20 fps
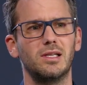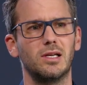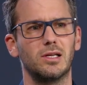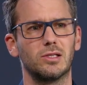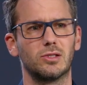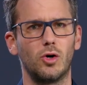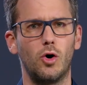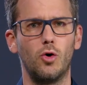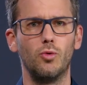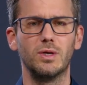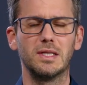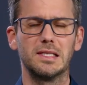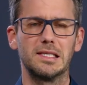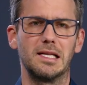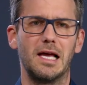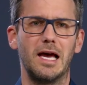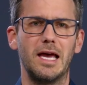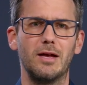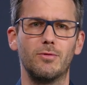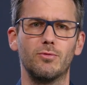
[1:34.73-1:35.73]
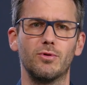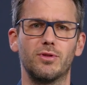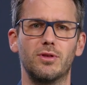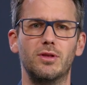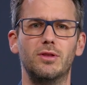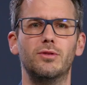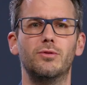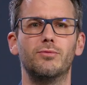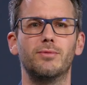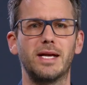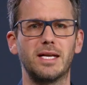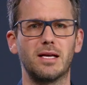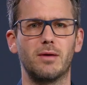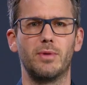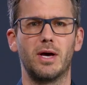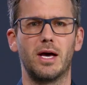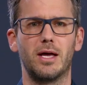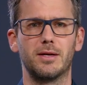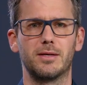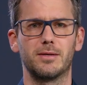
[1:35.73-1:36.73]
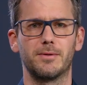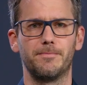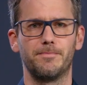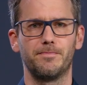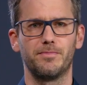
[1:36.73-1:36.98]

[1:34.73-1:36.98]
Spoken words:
is always lying within the radar band.